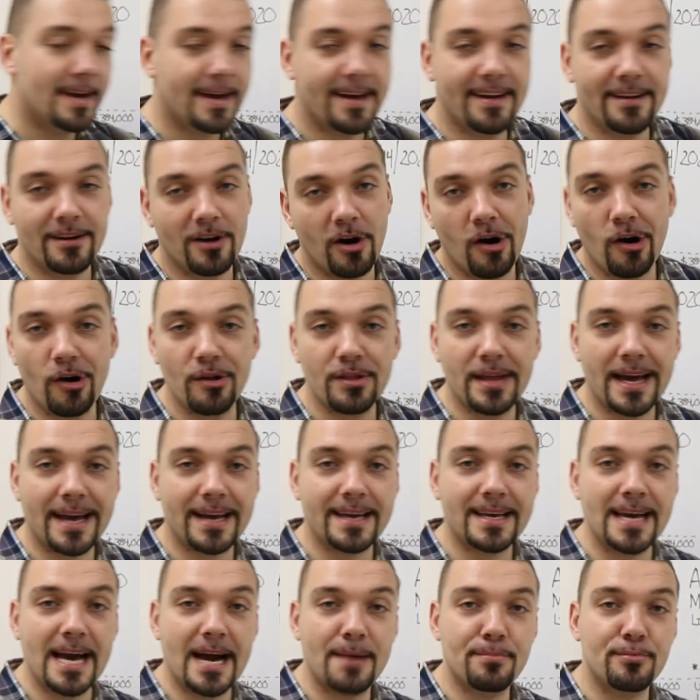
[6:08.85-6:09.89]
And all
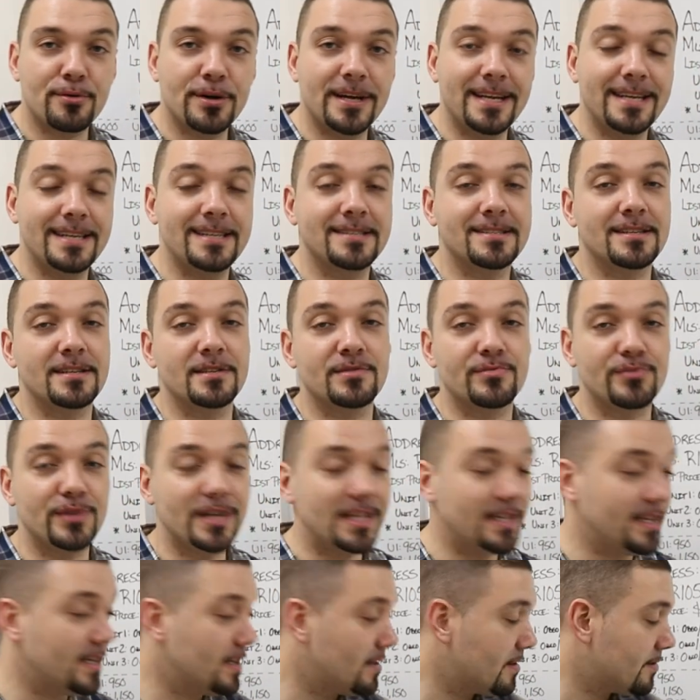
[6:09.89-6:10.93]
that cap rate is, is
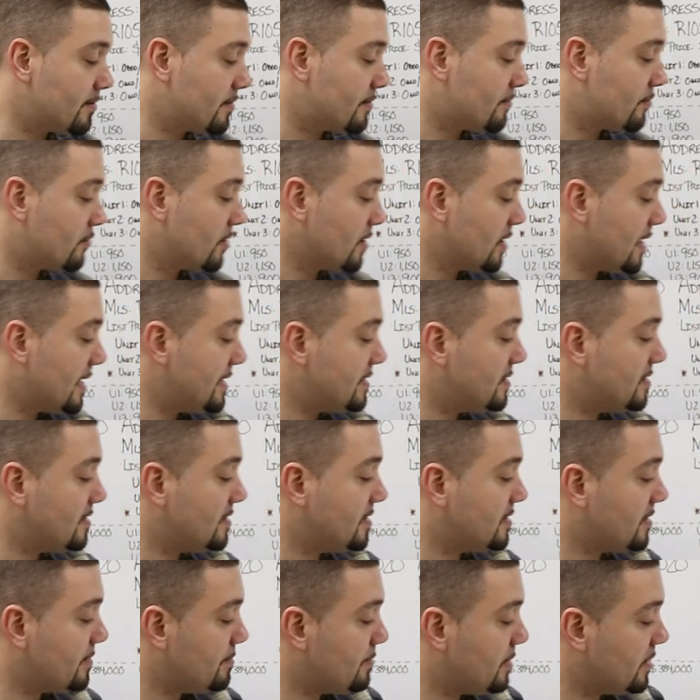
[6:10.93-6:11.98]
really a
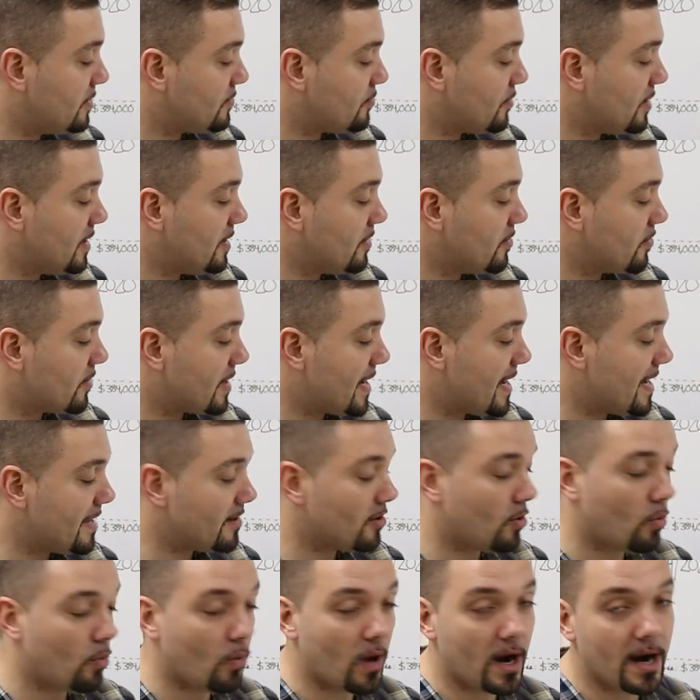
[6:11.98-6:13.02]
relationship between your
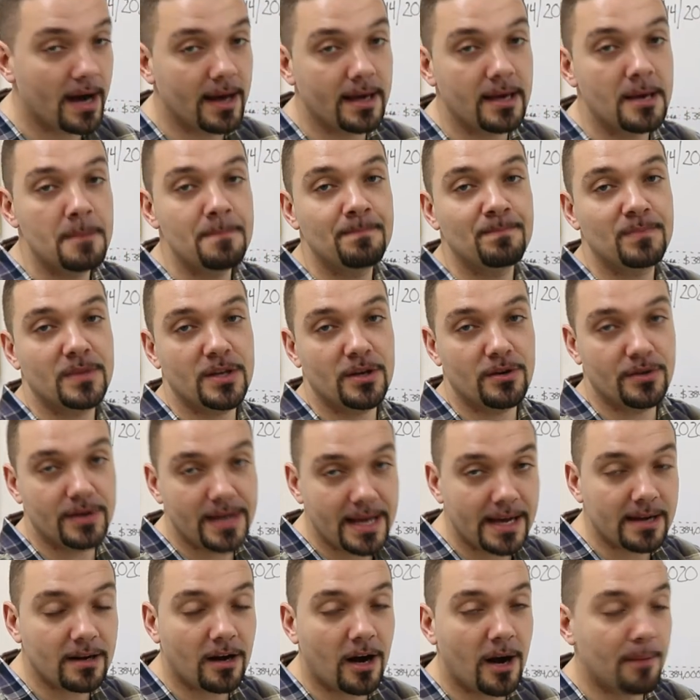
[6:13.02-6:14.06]
NOI, your
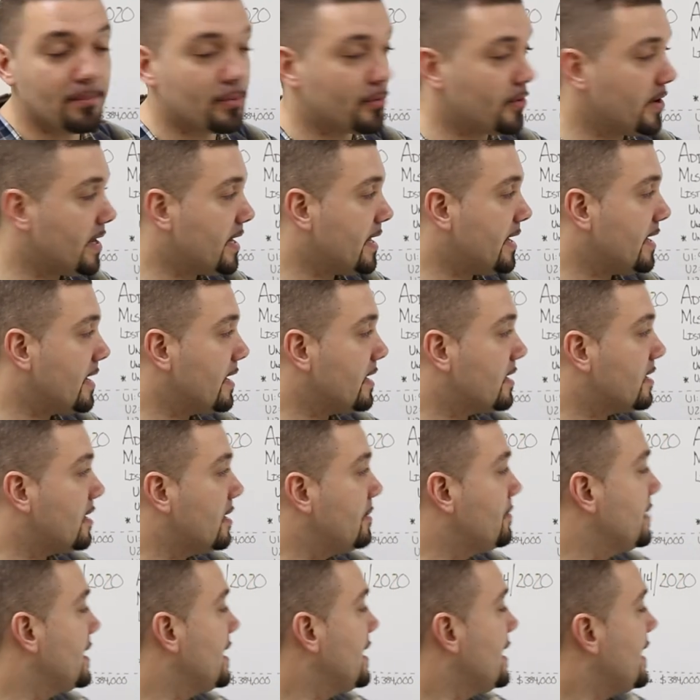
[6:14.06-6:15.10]
net operating
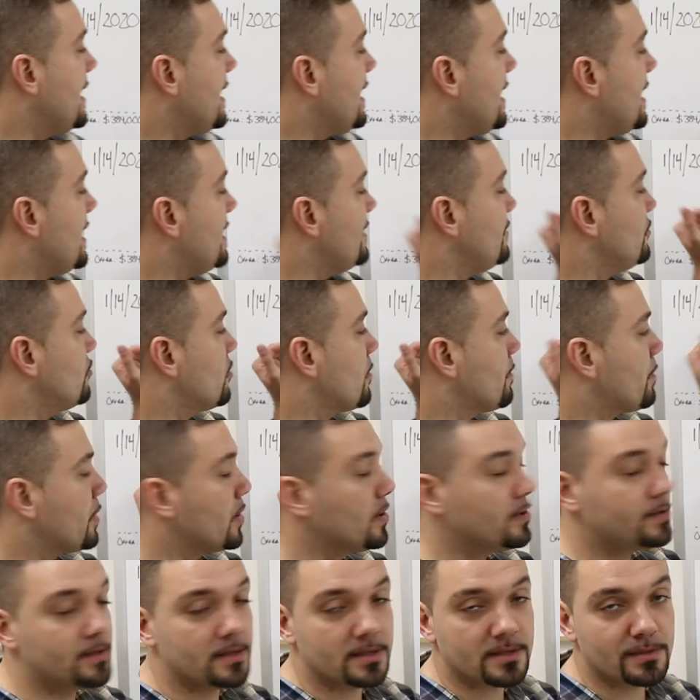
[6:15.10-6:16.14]
income, and your
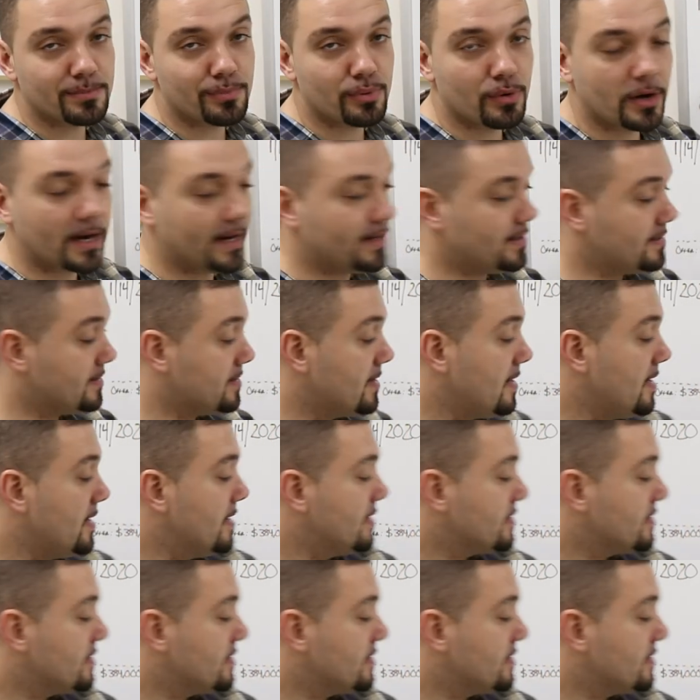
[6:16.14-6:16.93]
purchase price.